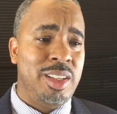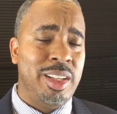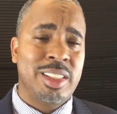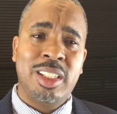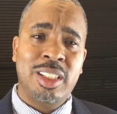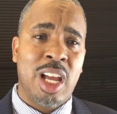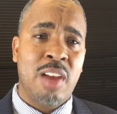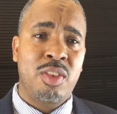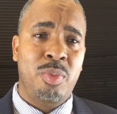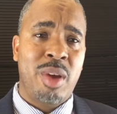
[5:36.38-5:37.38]
to extend the
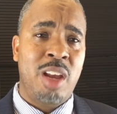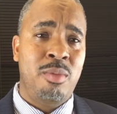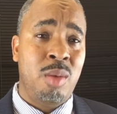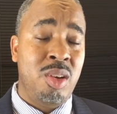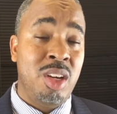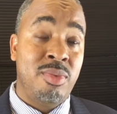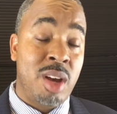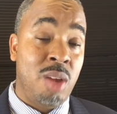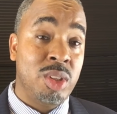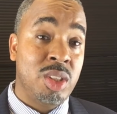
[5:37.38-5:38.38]
life of your patent. Maybe you need to
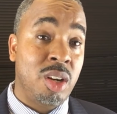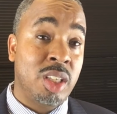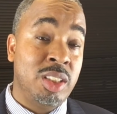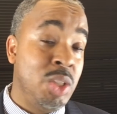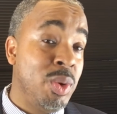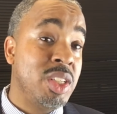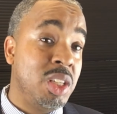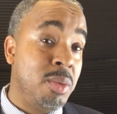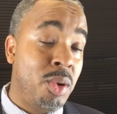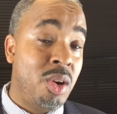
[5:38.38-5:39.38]
file what's called a
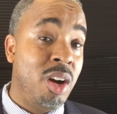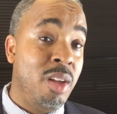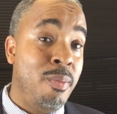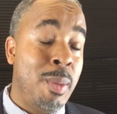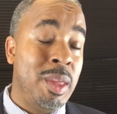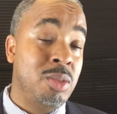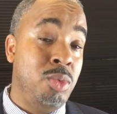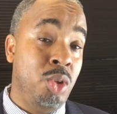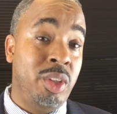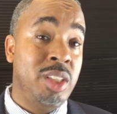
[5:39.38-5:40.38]
continuation in part. Maybe there's some
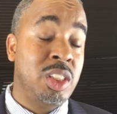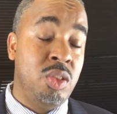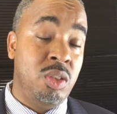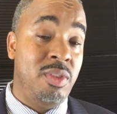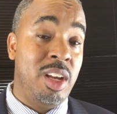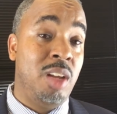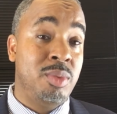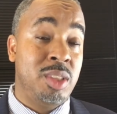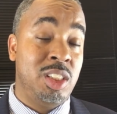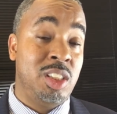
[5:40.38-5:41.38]
new things that you
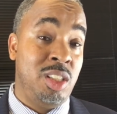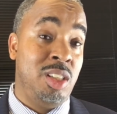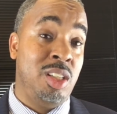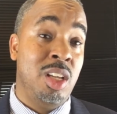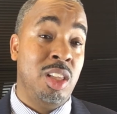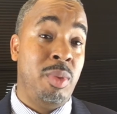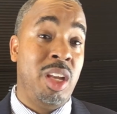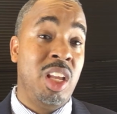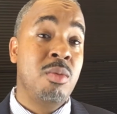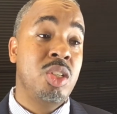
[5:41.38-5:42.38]
developed since the
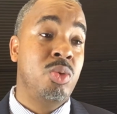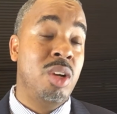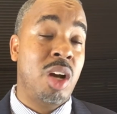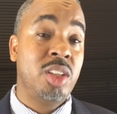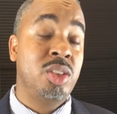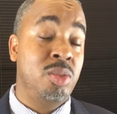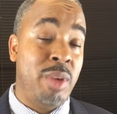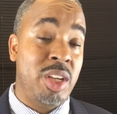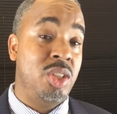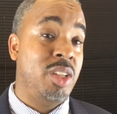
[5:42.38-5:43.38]
beginning, but you want to also
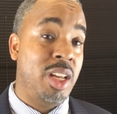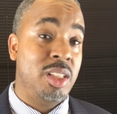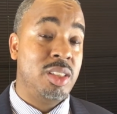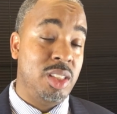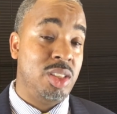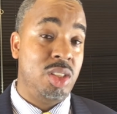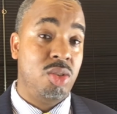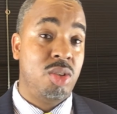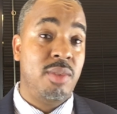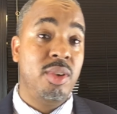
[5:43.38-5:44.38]
make sure that it's still
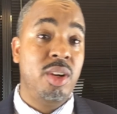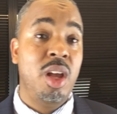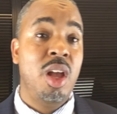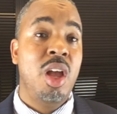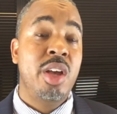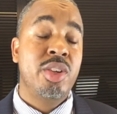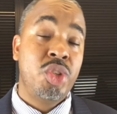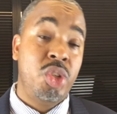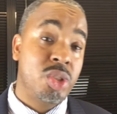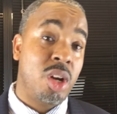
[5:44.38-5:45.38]
covered. So
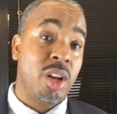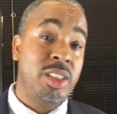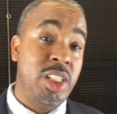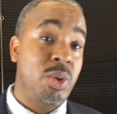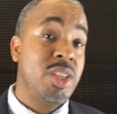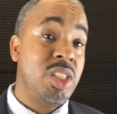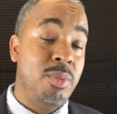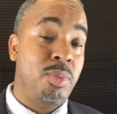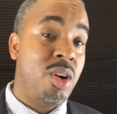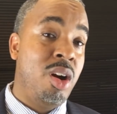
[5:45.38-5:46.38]
you do what's called a continuation
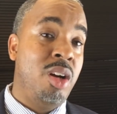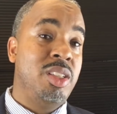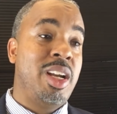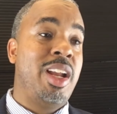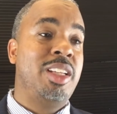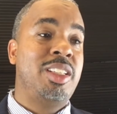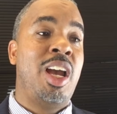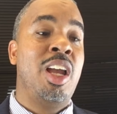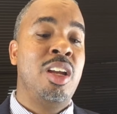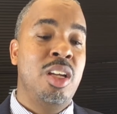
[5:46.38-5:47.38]
in part to kind of
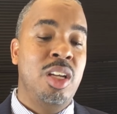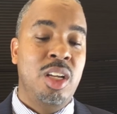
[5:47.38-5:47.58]
tie